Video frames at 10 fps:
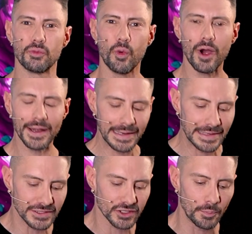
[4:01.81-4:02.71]
What
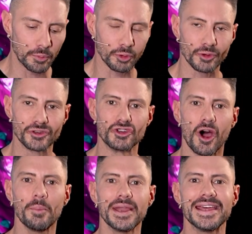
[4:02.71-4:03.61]
is the
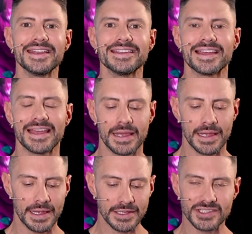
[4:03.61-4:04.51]
predominant
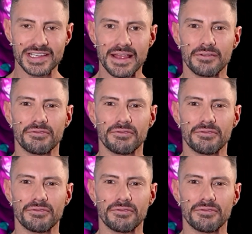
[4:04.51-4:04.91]
set of